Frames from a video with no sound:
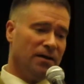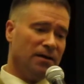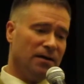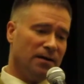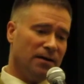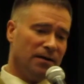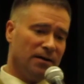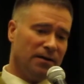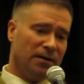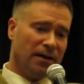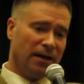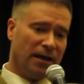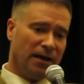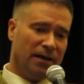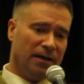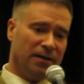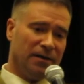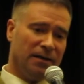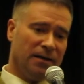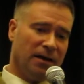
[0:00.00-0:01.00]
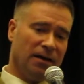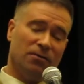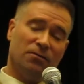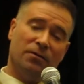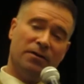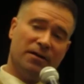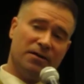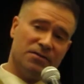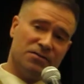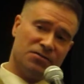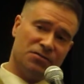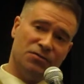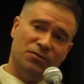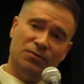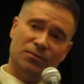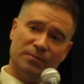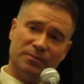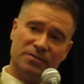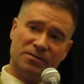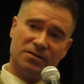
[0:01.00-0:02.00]
and it not only
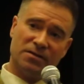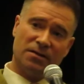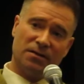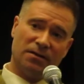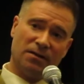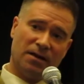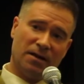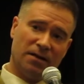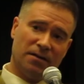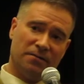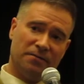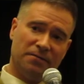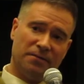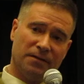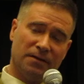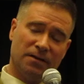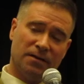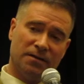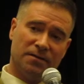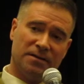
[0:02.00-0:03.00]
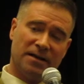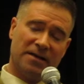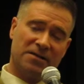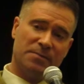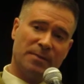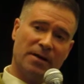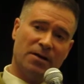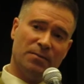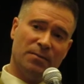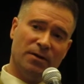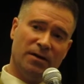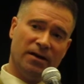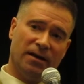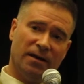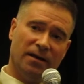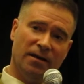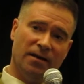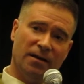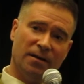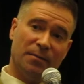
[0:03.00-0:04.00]
consumes a lot of taxpayer
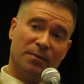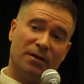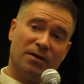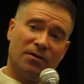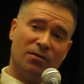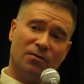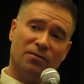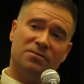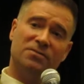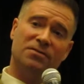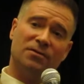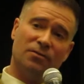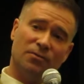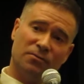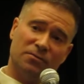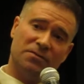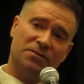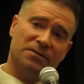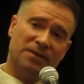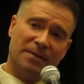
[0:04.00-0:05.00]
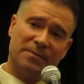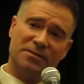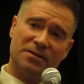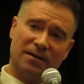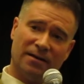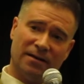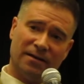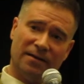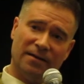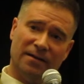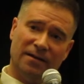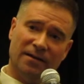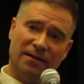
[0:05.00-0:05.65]
money, but it also steps on,